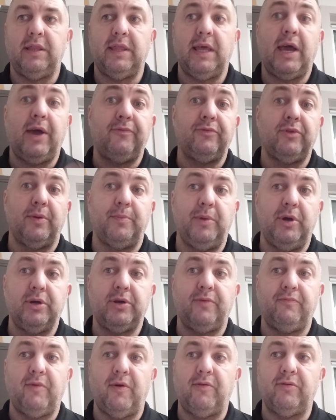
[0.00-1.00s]
Revolution
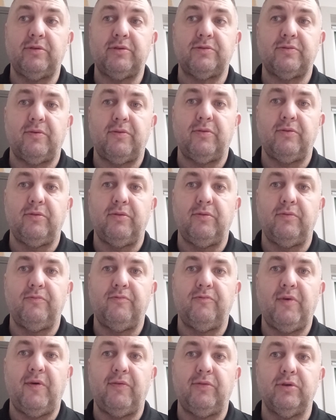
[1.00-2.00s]
still had the
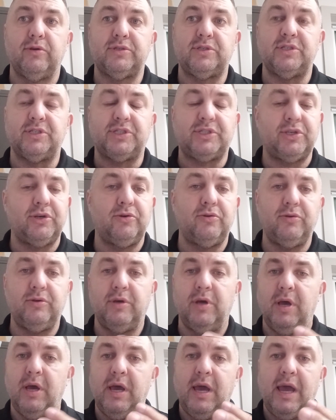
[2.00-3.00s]
same
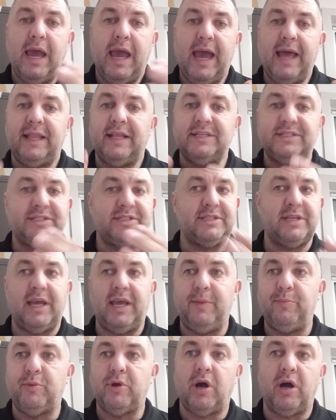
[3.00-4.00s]
concept, the same
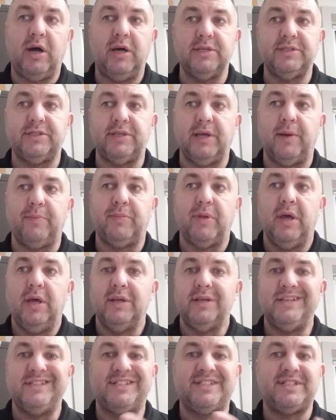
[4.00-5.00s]
issue. There's
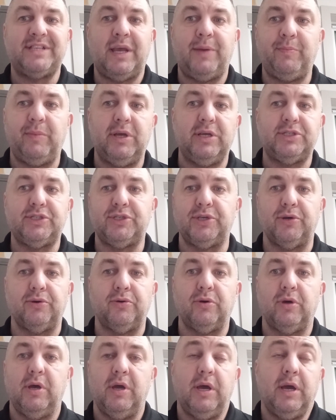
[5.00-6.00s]
still much
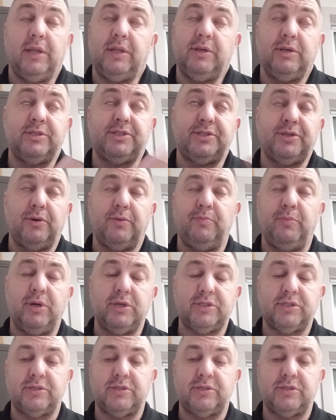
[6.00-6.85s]
to do.